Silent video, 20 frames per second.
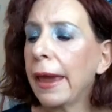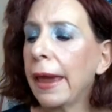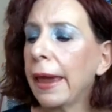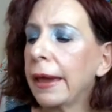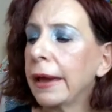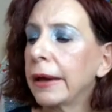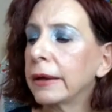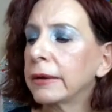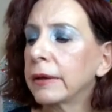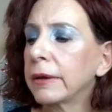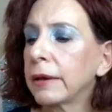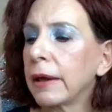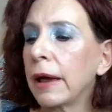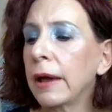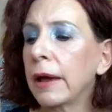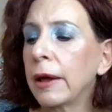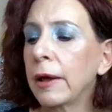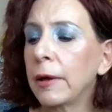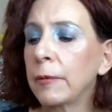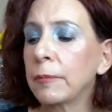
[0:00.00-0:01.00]
And
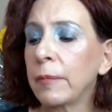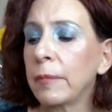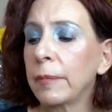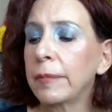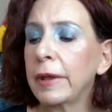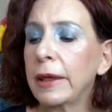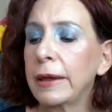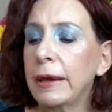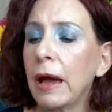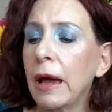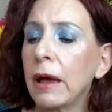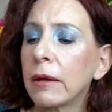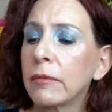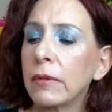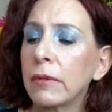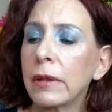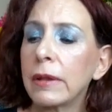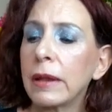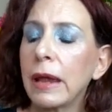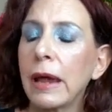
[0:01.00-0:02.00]
um, yeah,
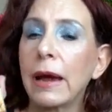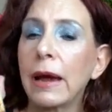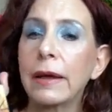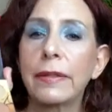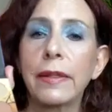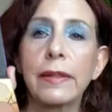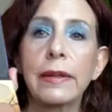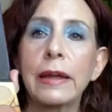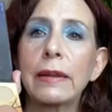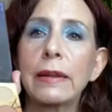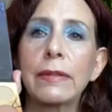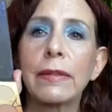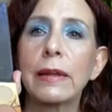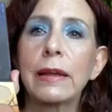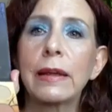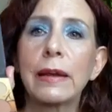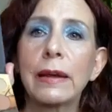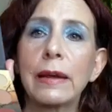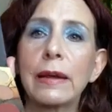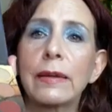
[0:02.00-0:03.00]
I think
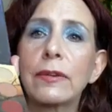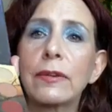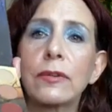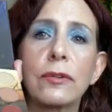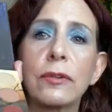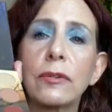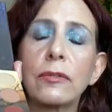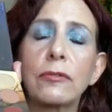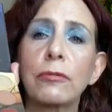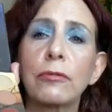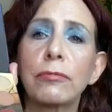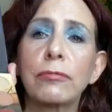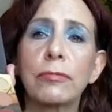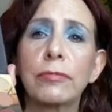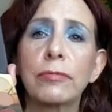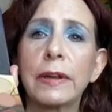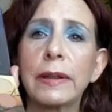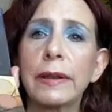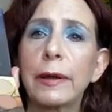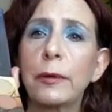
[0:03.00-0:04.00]
that it's
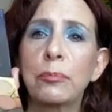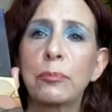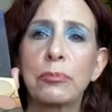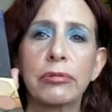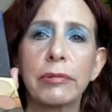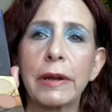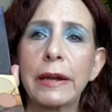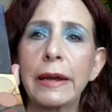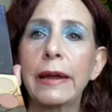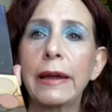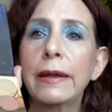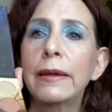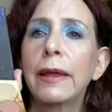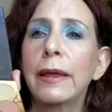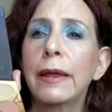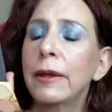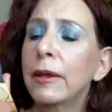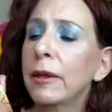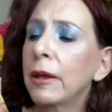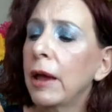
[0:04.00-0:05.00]
really pretty,
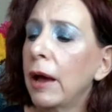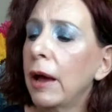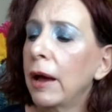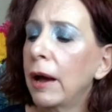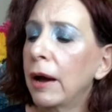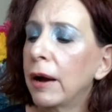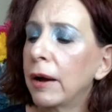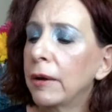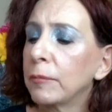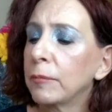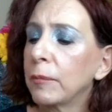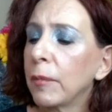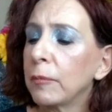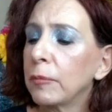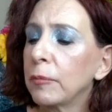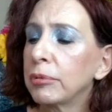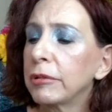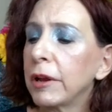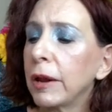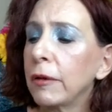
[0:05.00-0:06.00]
um,
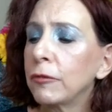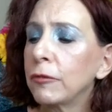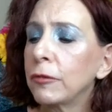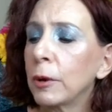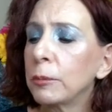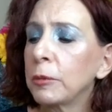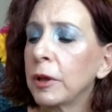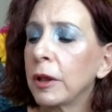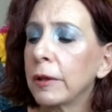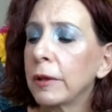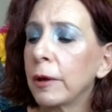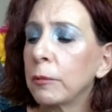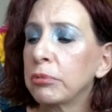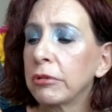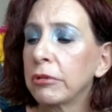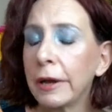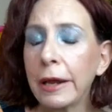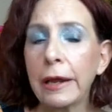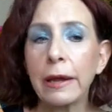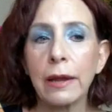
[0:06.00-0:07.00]
pretty formula,
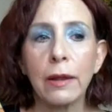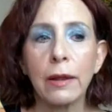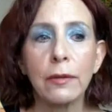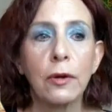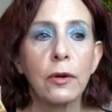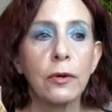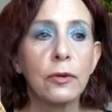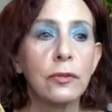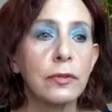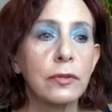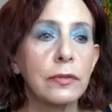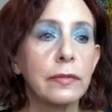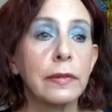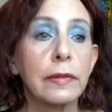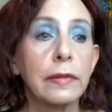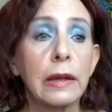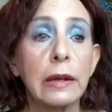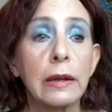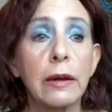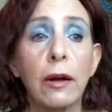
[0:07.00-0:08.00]
pretty
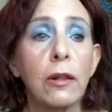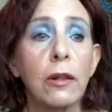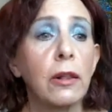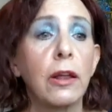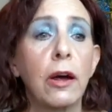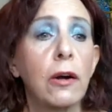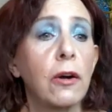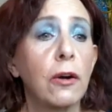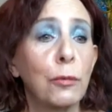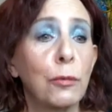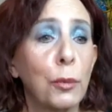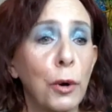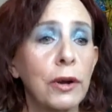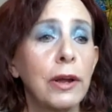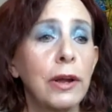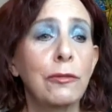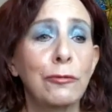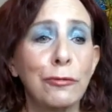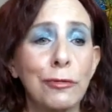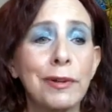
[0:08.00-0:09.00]
colors that all are
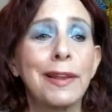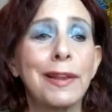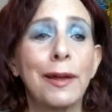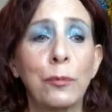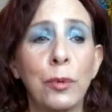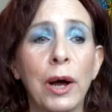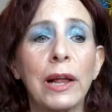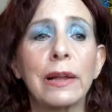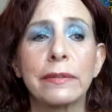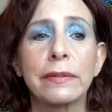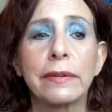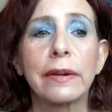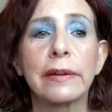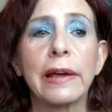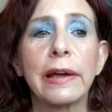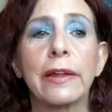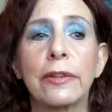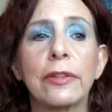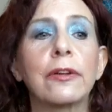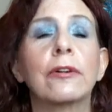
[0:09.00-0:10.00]
working really well
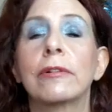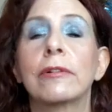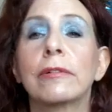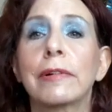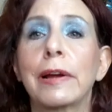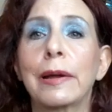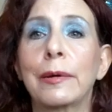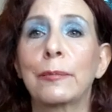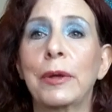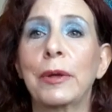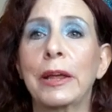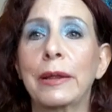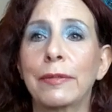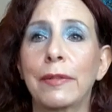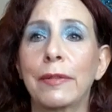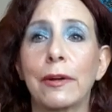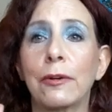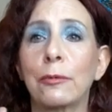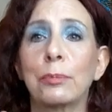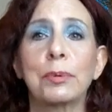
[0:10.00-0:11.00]
together. I
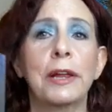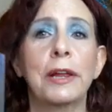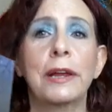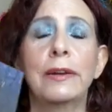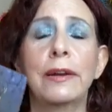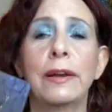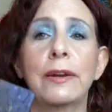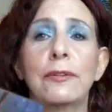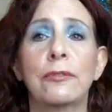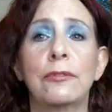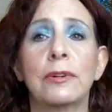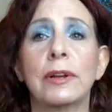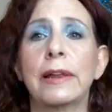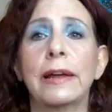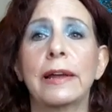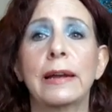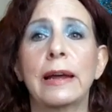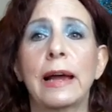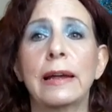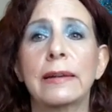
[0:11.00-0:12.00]
mean, they're blending
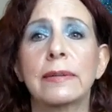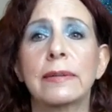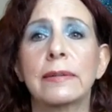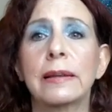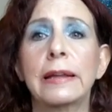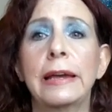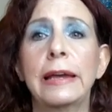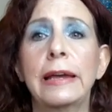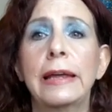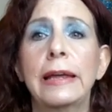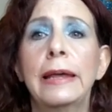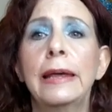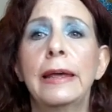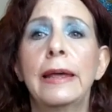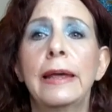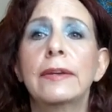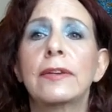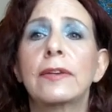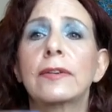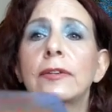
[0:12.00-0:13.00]
really nicely.
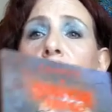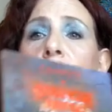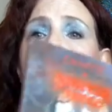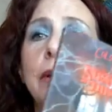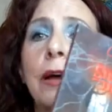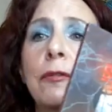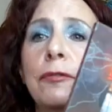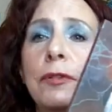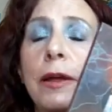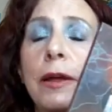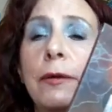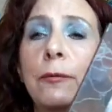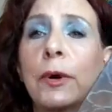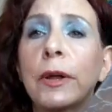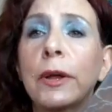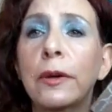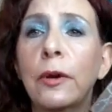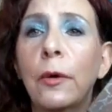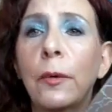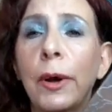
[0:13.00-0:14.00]
So definitely
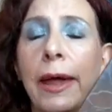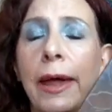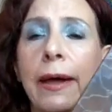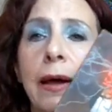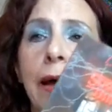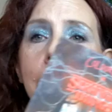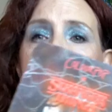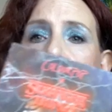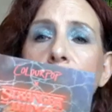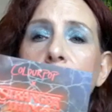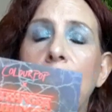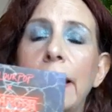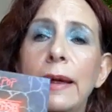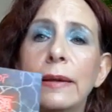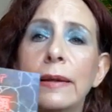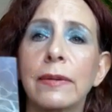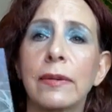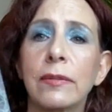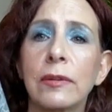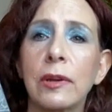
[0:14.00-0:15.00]
would go ahead
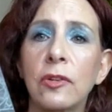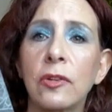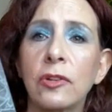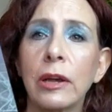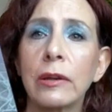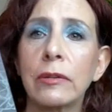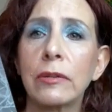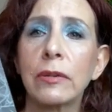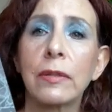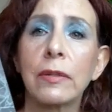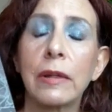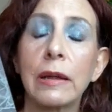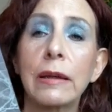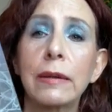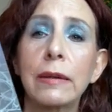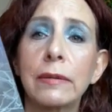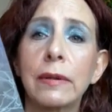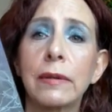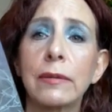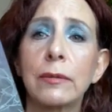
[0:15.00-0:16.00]
and suggest
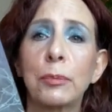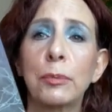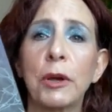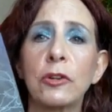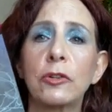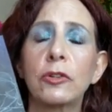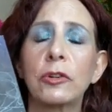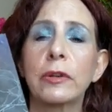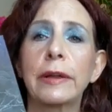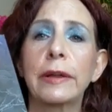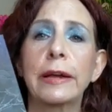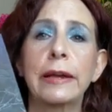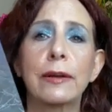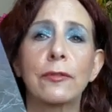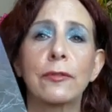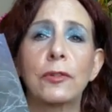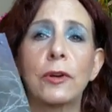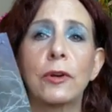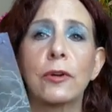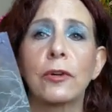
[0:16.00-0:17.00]
this, especially
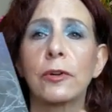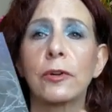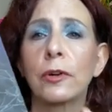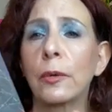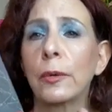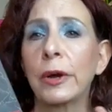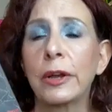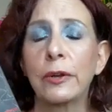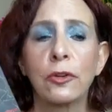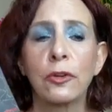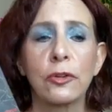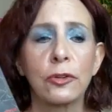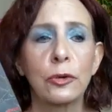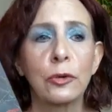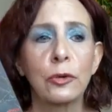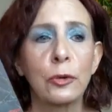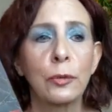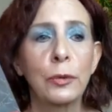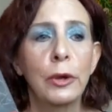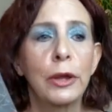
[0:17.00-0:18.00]
if you're going
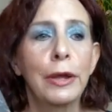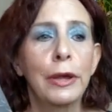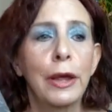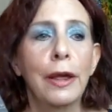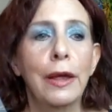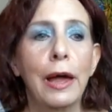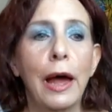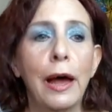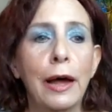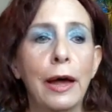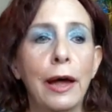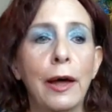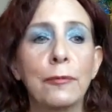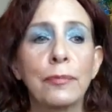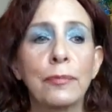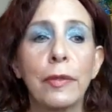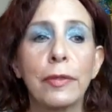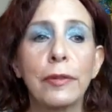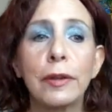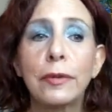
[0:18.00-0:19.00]
to,
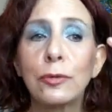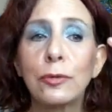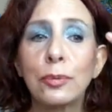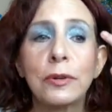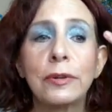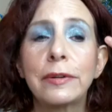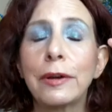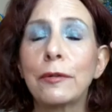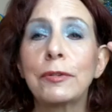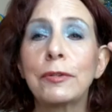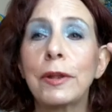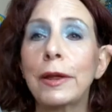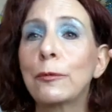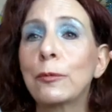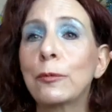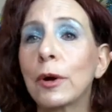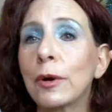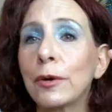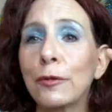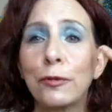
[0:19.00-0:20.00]
um, this would definitely
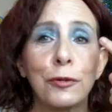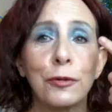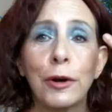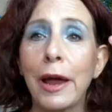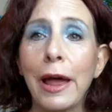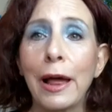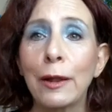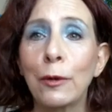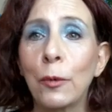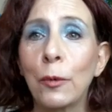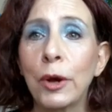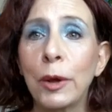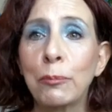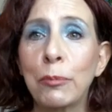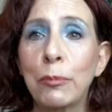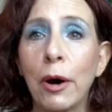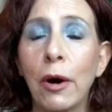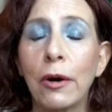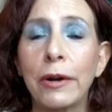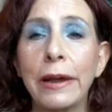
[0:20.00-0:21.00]
work for a Halloween
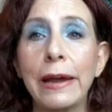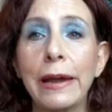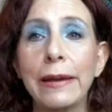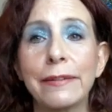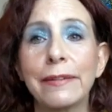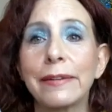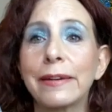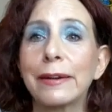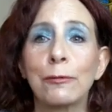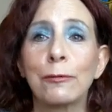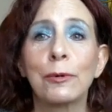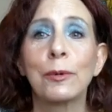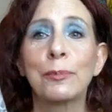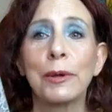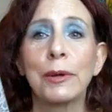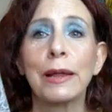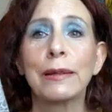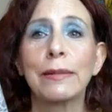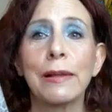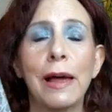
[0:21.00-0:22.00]
party. It would
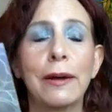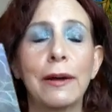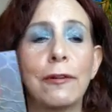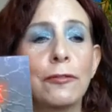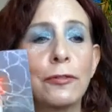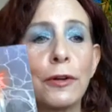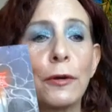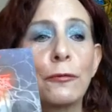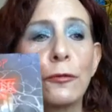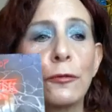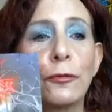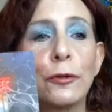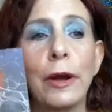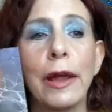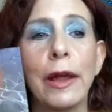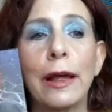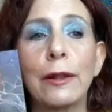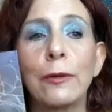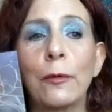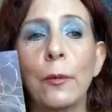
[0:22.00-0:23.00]
be a lot of fun for
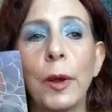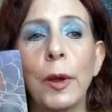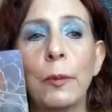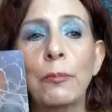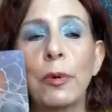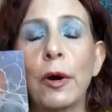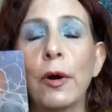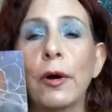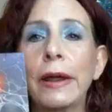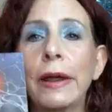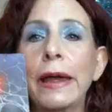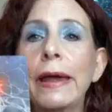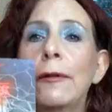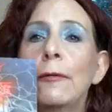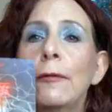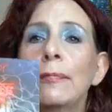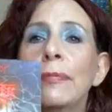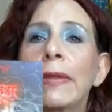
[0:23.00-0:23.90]
a Halloween party.